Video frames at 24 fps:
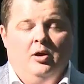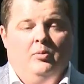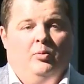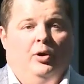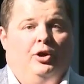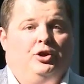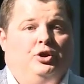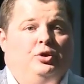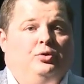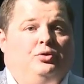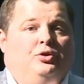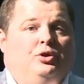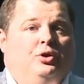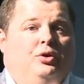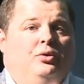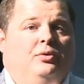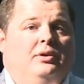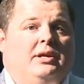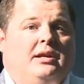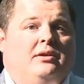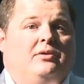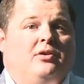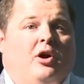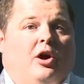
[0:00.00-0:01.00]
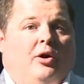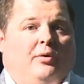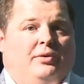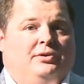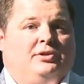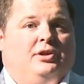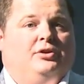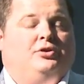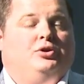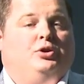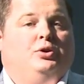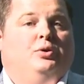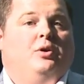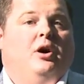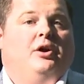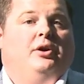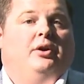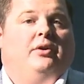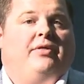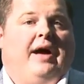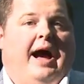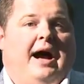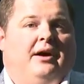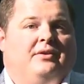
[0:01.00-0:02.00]
What you do need, though, is a
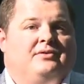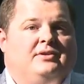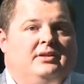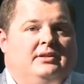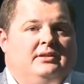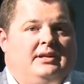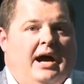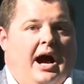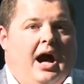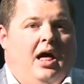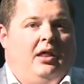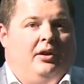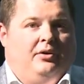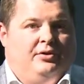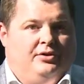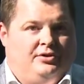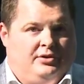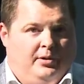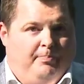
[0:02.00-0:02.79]
$200,000